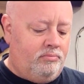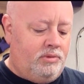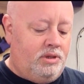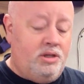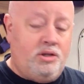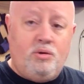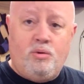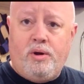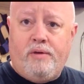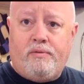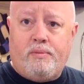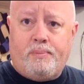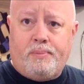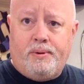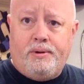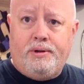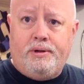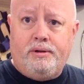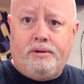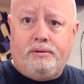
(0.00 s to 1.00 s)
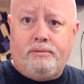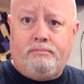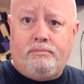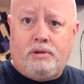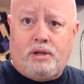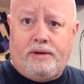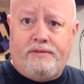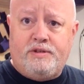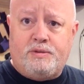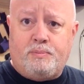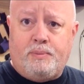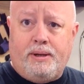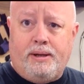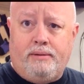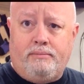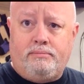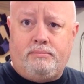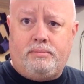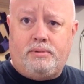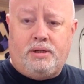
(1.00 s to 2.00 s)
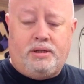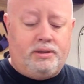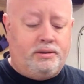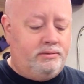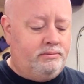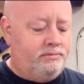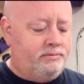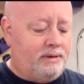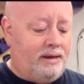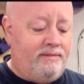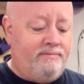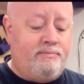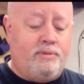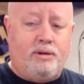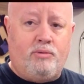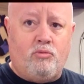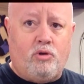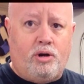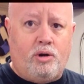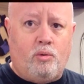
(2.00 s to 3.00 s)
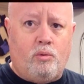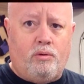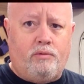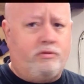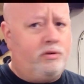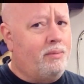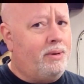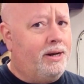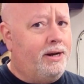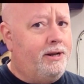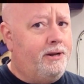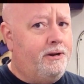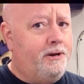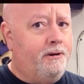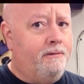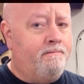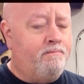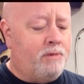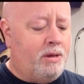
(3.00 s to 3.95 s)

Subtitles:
They do have a pretty good lifespan. I've been running one for about a year